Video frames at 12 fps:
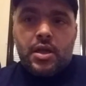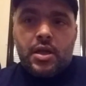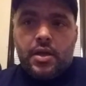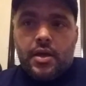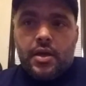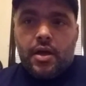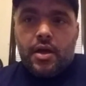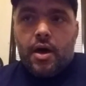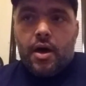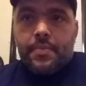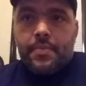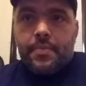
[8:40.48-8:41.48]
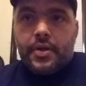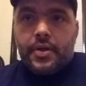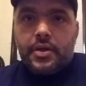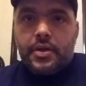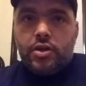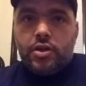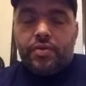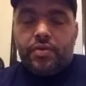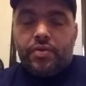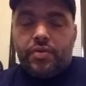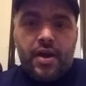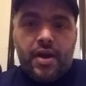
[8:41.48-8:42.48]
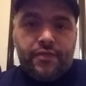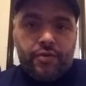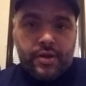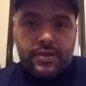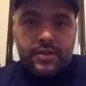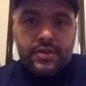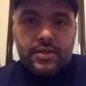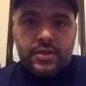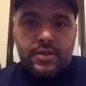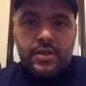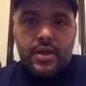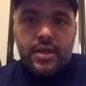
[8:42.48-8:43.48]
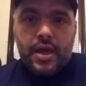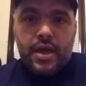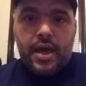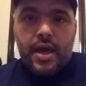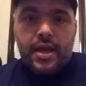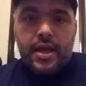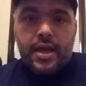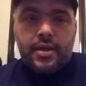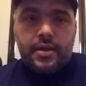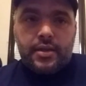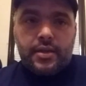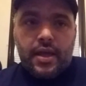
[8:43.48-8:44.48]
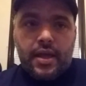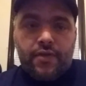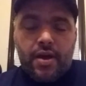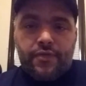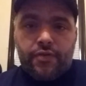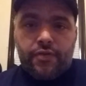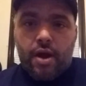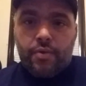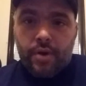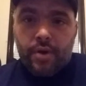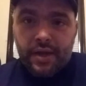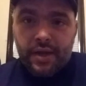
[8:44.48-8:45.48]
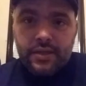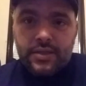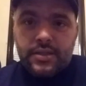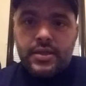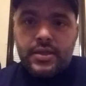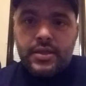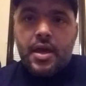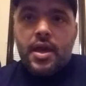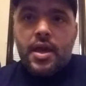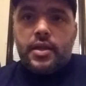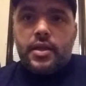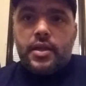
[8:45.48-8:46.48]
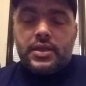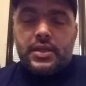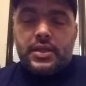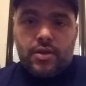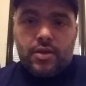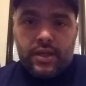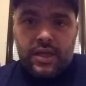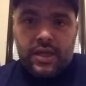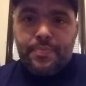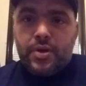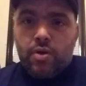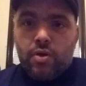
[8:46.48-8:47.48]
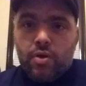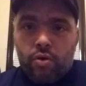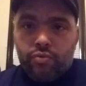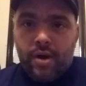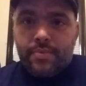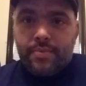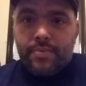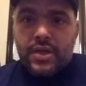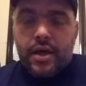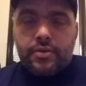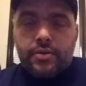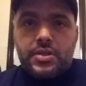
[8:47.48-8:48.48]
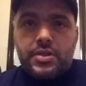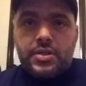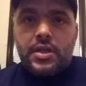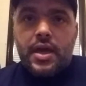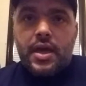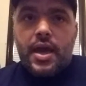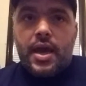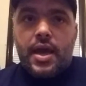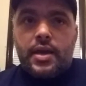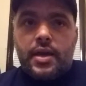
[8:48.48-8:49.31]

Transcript: they fight for us, and they fight for our rights to keep and own reptiles. And,